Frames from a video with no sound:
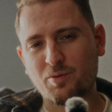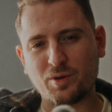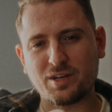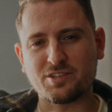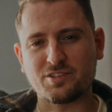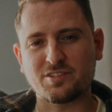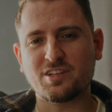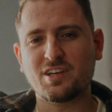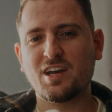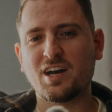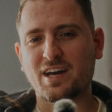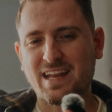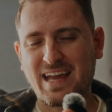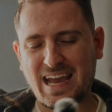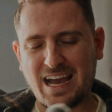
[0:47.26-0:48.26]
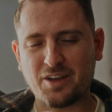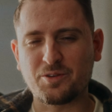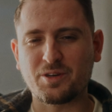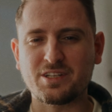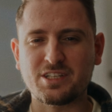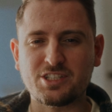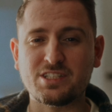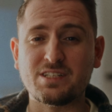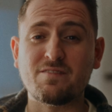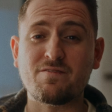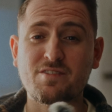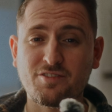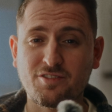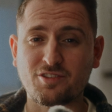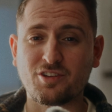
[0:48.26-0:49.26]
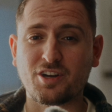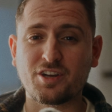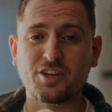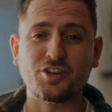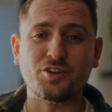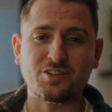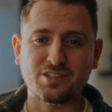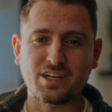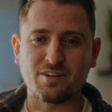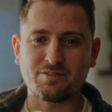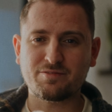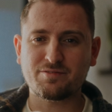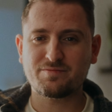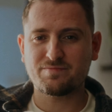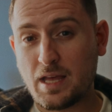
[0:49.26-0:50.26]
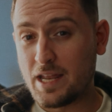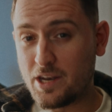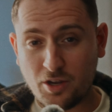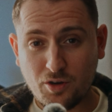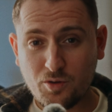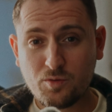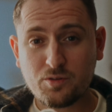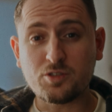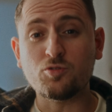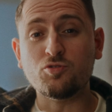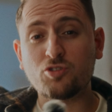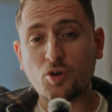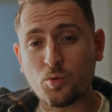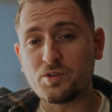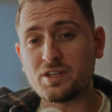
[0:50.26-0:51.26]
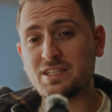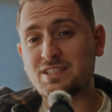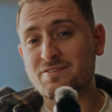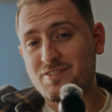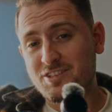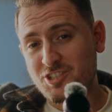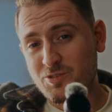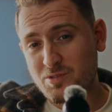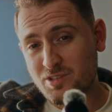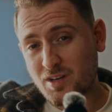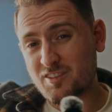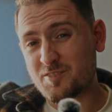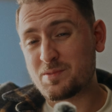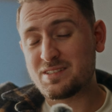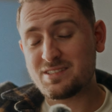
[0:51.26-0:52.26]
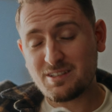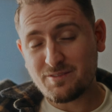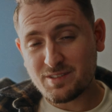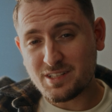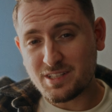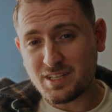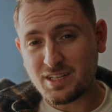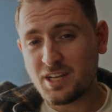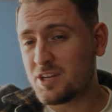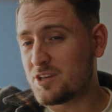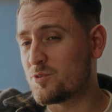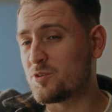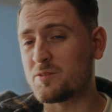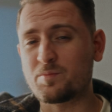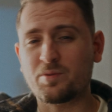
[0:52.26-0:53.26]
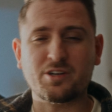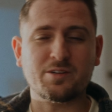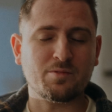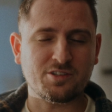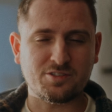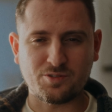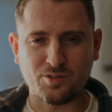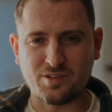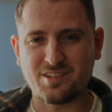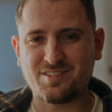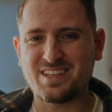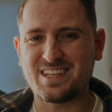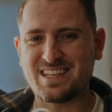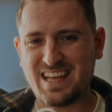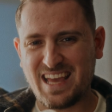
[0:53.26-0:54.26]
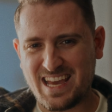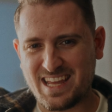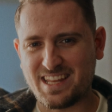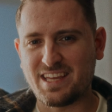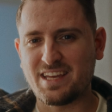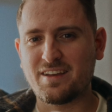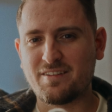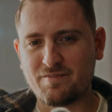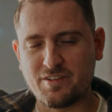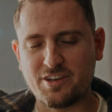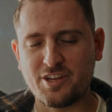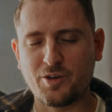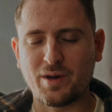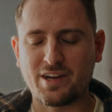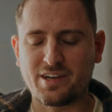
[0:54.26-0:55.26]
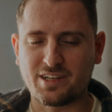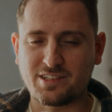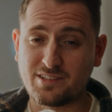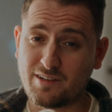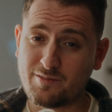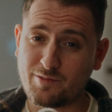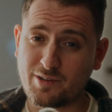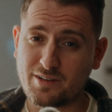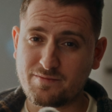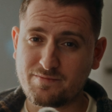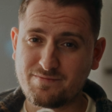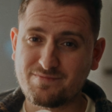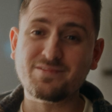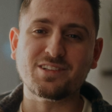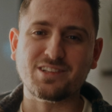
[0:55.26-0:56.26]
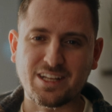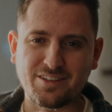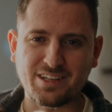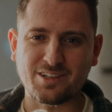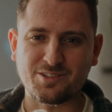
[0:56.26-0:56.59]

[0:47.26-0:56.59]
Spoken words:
pointers on how you can achieve this look yourself. And no, you don't need DaVinci Resolve specifically, you can pretty much do this in any video editing software. Let's get